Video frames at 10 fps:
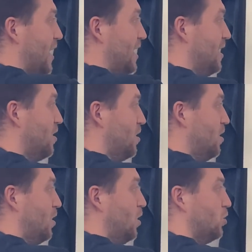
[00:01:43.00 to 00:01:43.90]
here.
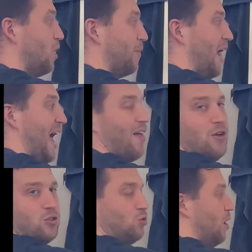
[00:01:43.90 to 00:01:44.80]
So I'm gonna add
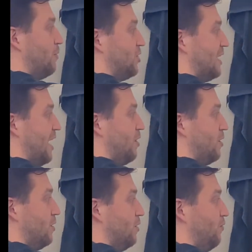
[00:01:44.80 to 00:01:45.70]
those 2 numbers together.
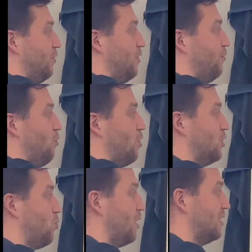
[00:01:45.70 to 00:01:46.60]
54 and
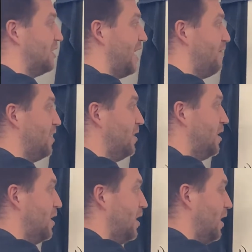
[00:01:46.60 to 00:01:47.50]
27,
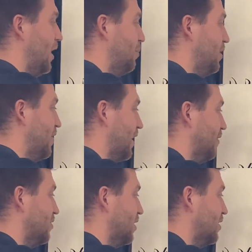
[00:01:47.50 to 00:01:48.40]
I believe that gives us